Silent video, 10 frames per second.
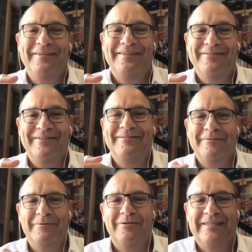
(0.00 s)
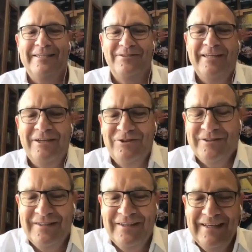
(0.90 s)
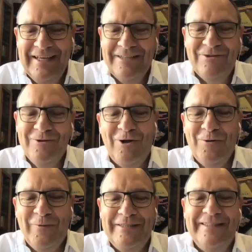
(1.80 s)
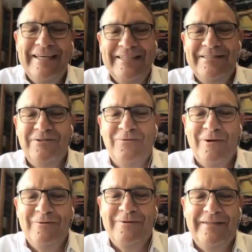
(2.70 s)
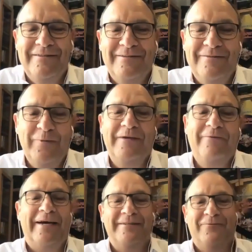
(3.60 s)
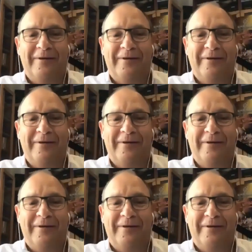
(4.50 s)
to that destination, is not always the easiest road, and we find